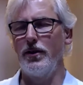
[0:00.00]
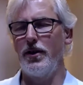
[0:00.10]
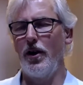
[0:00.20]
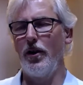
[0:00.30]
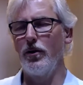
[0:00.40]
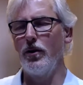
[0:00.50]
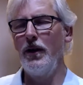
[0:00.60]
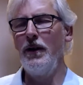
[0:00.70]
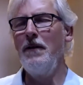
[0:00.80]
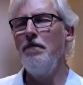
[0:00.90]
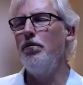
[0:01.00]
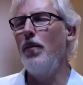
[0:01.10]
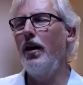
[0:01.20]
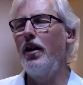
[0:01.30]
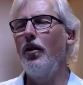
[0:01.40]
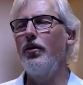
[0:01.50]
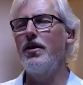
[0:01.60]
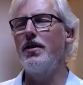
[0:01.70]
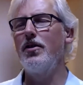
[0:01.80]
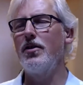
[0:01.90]
So making your own
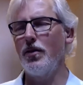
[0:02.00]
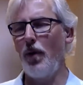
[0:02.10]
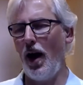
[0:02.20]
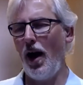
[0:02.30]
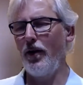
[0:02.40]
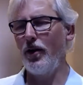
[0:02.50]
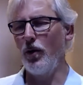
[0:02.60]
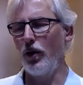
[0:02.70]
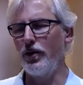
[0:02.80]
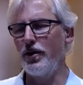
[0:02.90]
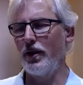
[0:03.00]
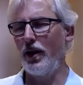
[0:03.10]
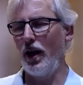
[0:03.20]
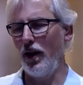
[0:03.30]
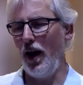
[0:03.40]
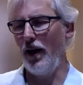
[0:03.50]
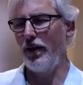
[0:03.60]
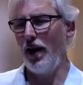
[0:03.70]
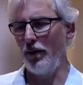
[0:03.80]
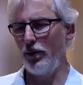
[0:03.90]
decisions about how you want to kind of let
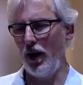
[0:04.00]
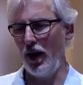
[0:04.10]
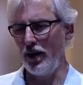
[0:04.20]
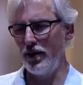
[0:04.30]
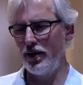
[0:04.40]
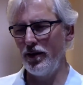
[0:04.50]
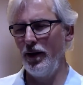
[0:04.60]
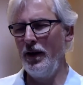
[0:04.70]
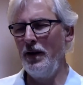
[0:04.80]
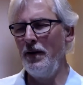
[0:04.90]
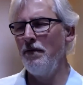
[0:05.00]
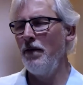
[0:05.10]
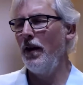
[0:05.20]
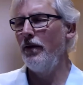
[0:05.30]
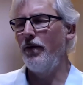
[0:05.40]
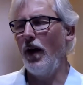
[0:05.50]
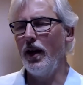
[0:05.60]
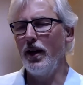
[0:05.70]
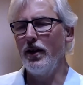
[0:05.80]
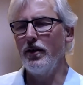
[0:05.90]
that place
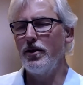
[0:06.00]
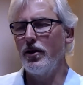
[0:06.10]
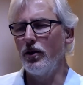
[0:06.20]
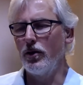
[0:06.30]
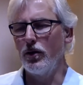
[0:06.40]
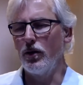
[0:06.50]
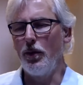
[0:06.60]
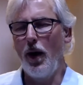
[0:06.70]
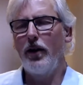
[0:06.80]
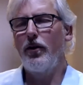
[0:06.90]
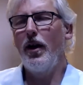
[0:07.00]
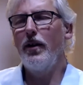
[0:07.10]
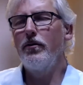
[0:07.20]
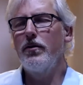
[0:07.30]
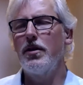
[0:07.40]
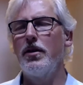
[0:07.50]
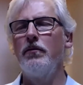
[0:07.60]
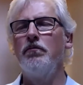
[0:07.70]
fade into the background.